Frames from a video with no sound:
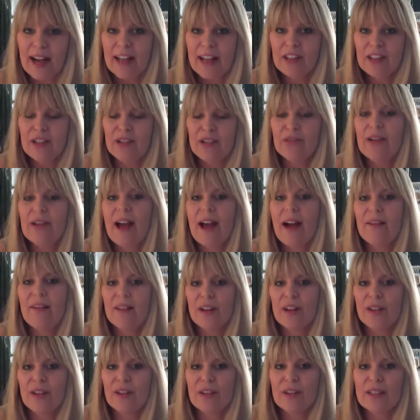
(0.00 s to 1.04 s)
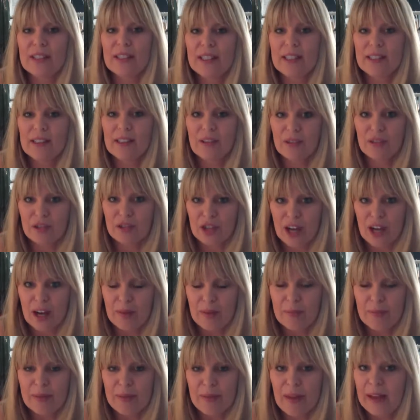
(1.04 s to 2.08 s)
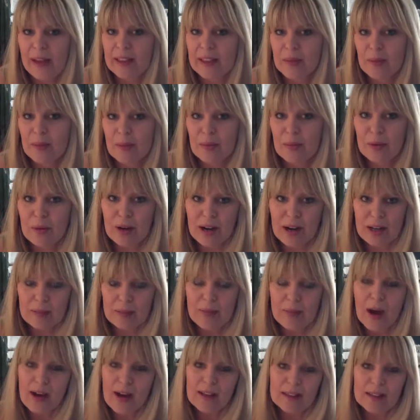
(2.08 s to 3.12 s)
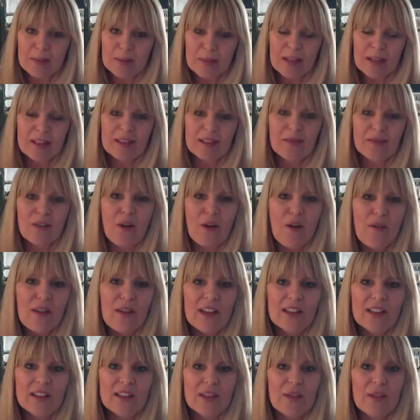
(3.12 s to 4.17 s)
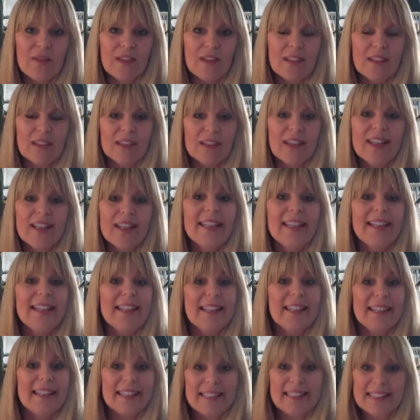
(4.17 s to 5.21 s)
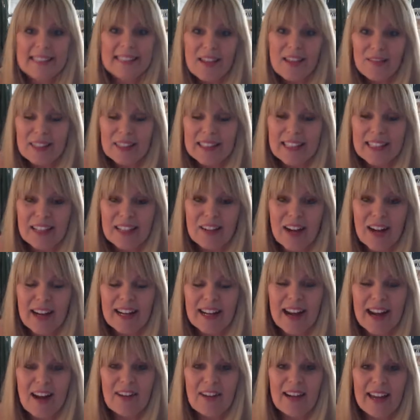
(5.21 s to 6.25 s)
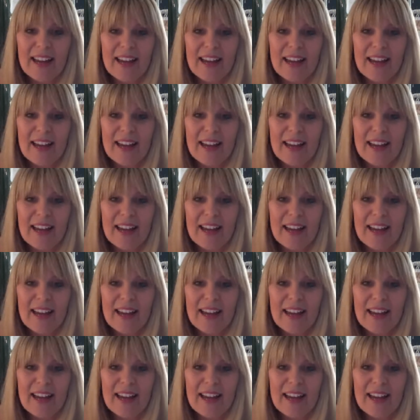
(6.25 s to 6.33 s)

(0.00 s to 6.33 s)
I do have another seasonal job, but that's been put on pause because of COVID. So this is everything right now.